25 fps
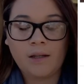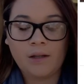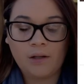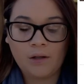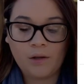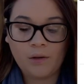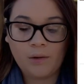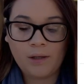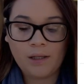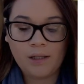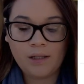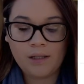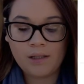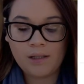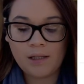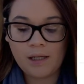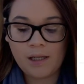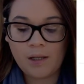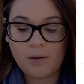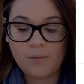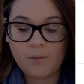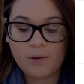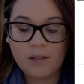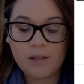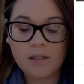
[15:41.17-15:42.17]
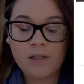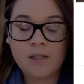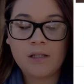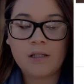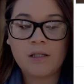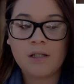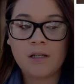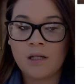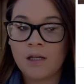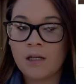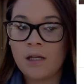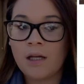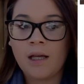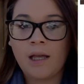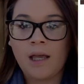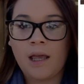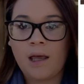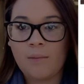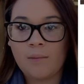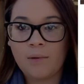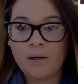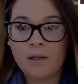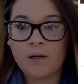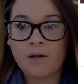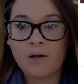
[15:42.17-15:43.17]
You know, he wants
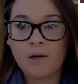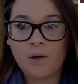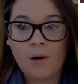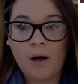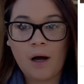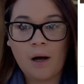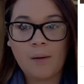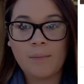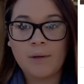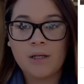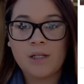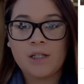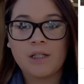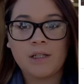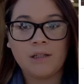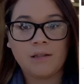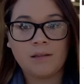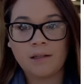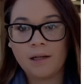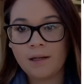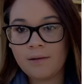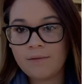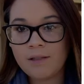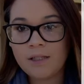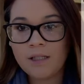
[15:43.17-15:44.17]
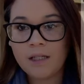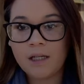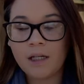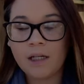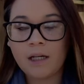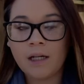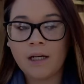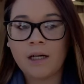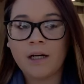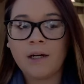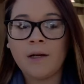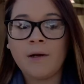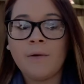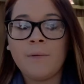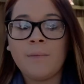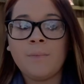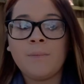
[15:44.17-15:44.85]
Emma to know how much he loves her.